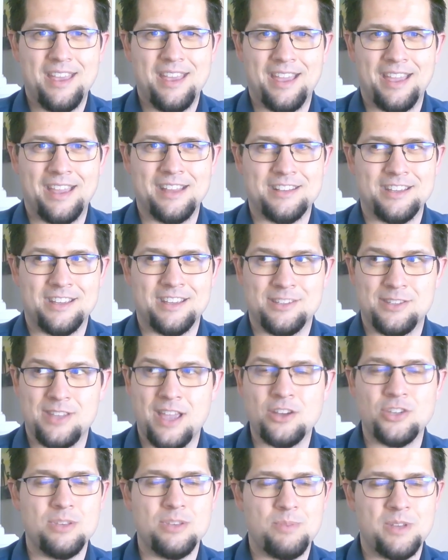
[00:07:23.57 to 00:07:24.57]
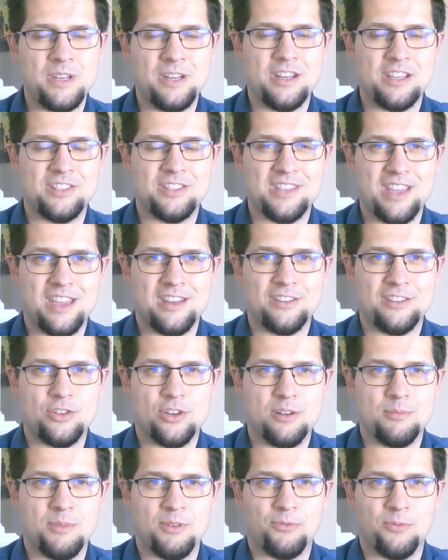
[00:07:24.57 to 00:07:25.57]
And uh, it's actually been an exciting
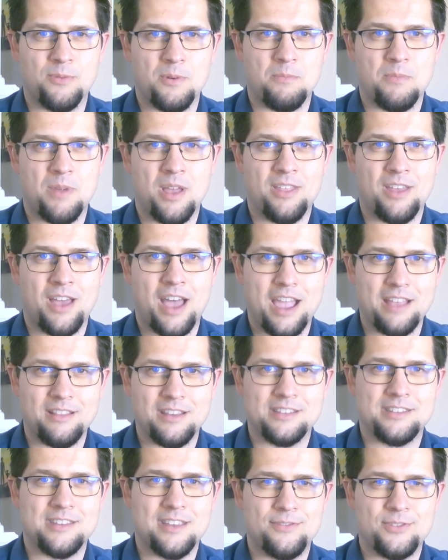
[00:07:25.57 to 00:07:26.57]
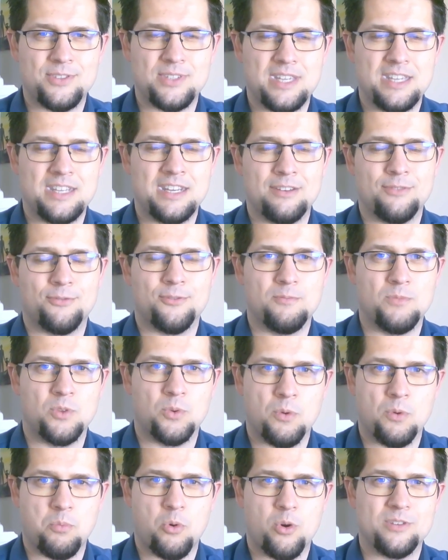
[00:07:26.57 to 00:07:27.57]
tournament from uh, the highlights I've seen and from the
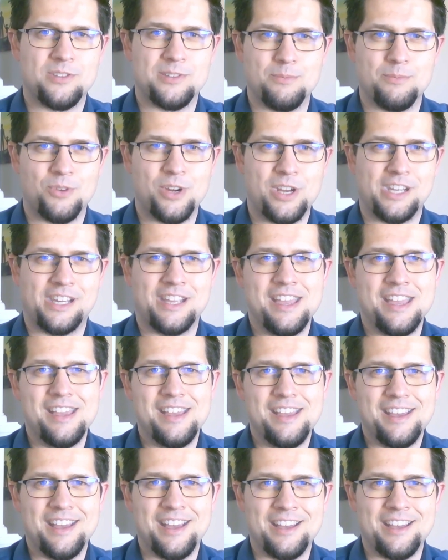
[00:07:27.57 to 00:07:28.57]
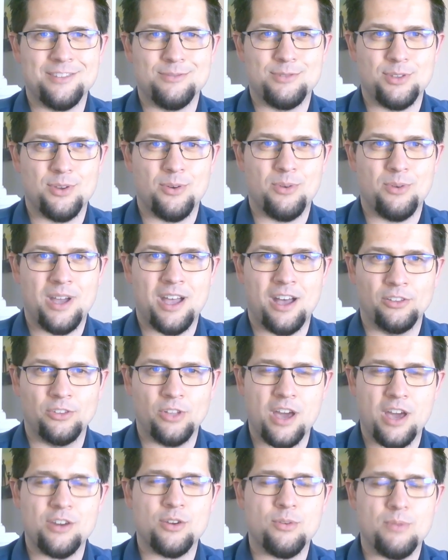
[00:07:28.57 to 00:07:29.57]
reports I'm reading. Um, so, uh, a
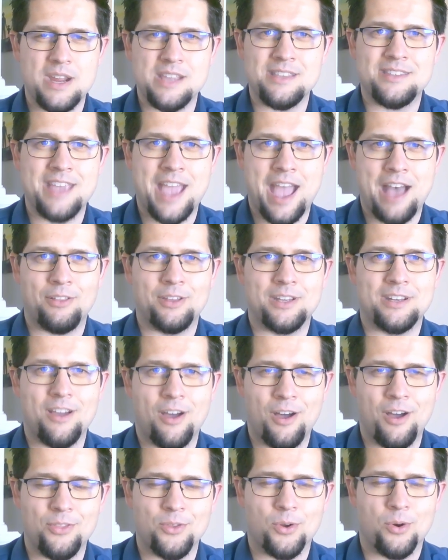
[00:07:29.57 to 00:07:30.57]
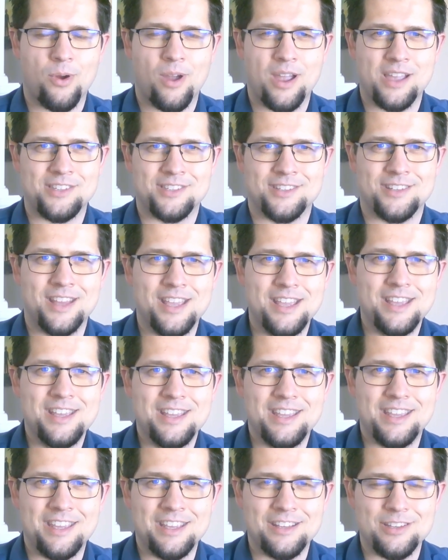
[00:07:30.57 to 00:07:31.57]
lot of great talent on the horizon
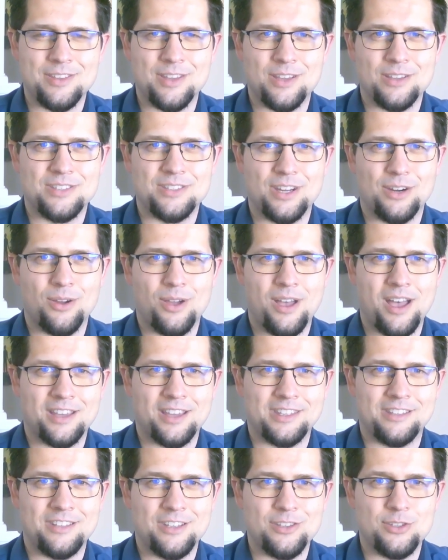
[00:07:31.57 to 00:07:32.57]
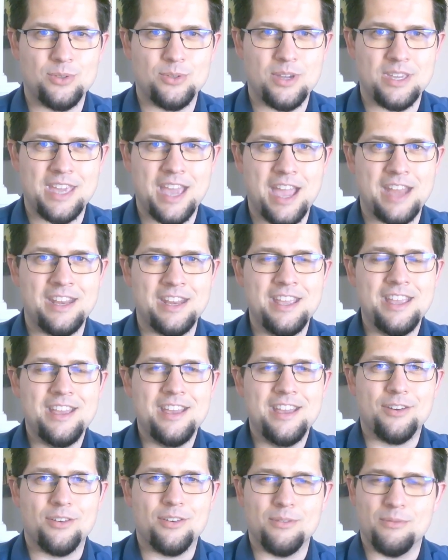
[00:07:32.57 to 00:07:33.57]
into the Ontario Hockey League. So, again,
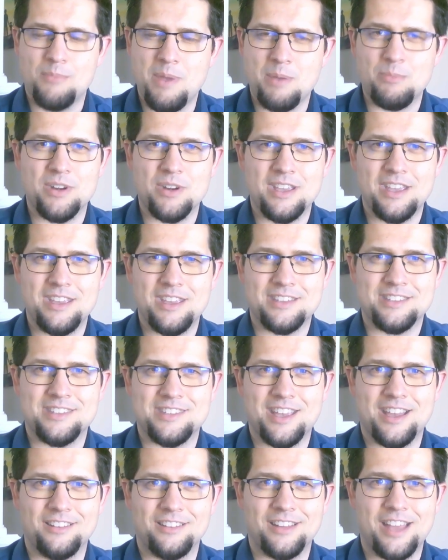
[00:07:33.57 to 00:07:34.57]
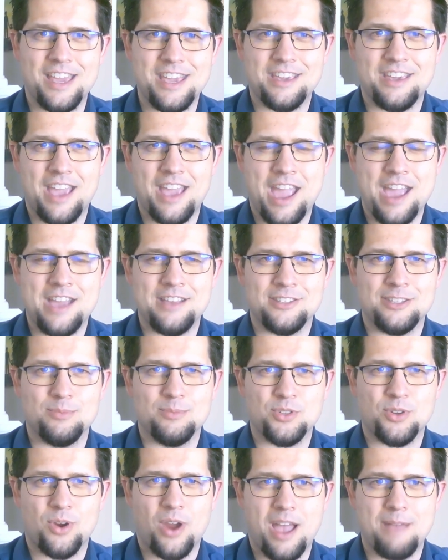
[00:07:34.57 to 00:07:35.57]
remember to hit uh, like and
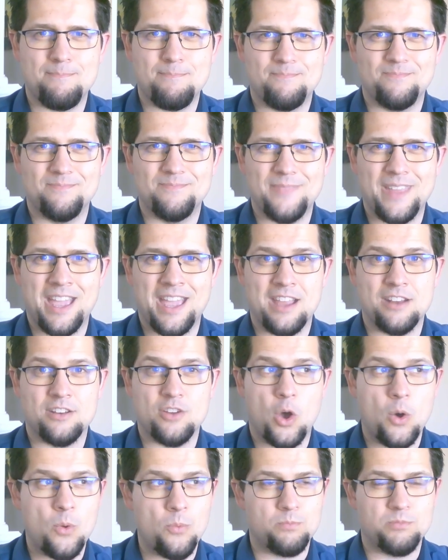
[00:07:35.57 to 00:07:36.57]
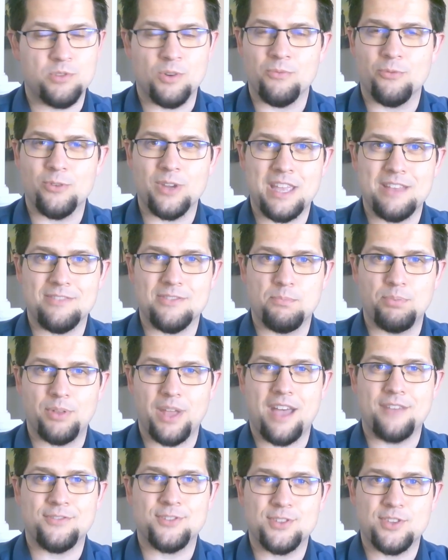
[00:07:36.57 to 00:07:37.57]
subscribe. And oh, don't forget, the
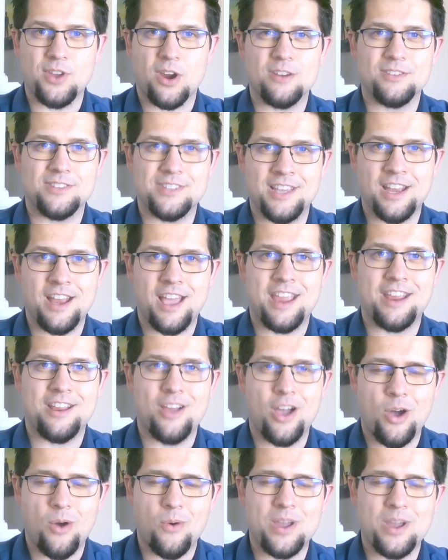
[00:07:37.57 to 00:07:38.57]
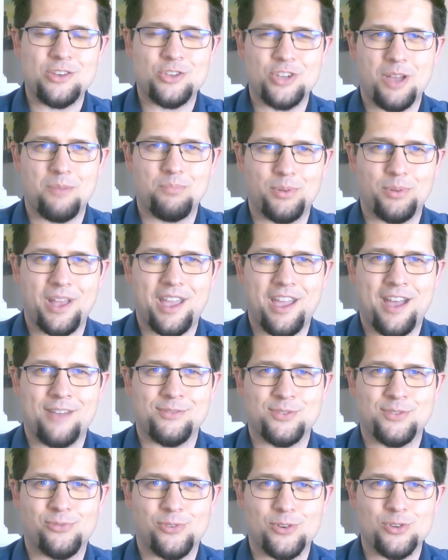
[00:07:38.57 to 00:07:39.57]
playoffs start tonight. OHL
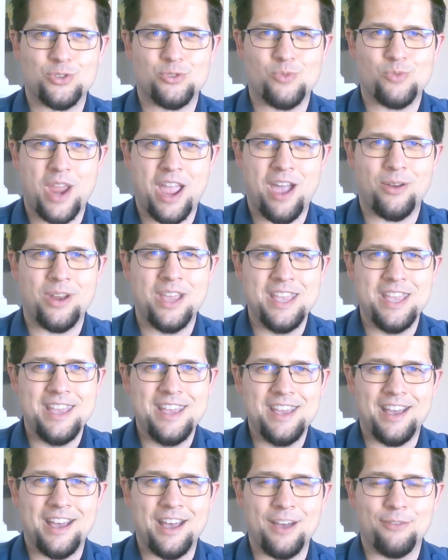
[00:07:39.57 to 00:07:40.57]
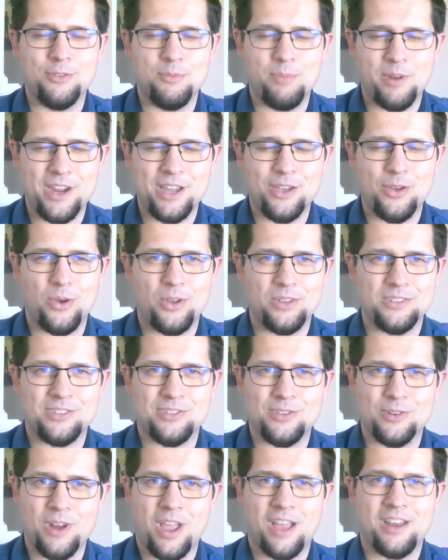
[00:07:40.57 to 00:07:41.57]
playoffs, first round. Uh, for the Barrie
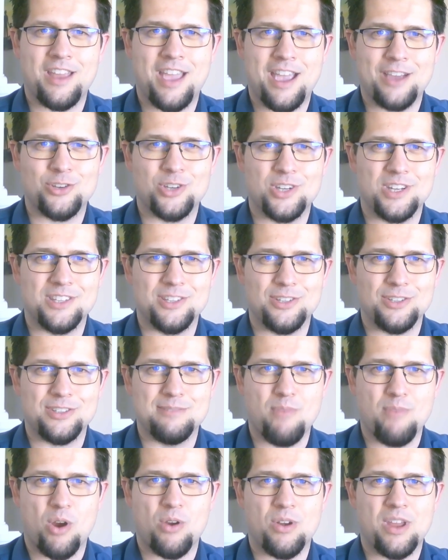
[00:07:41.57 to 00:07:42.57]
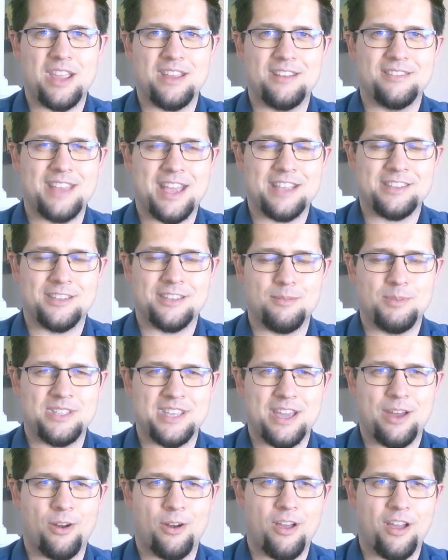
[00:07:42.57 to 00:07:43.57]
Colts, they're not in action until tomorrow night. That's going to be
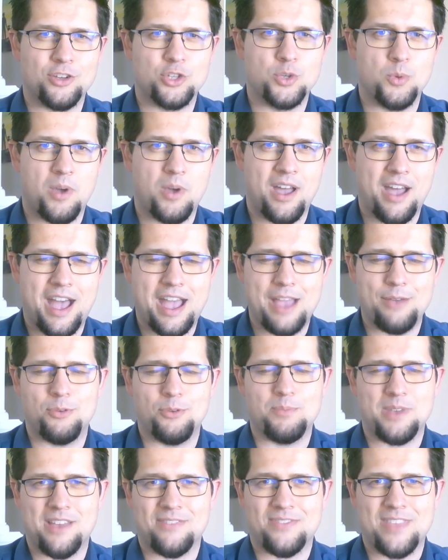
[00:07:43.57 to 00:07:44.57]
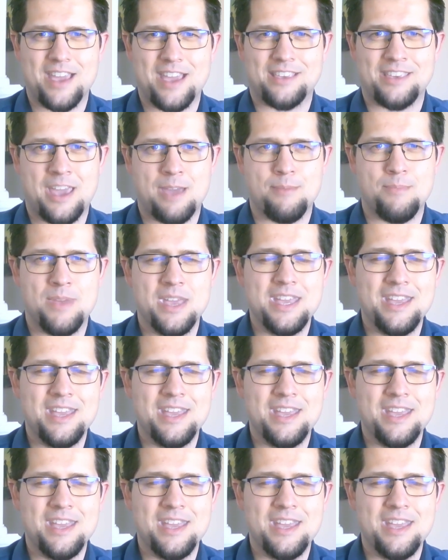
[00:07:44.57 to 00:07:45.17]
down in Oshawa. I will be at that game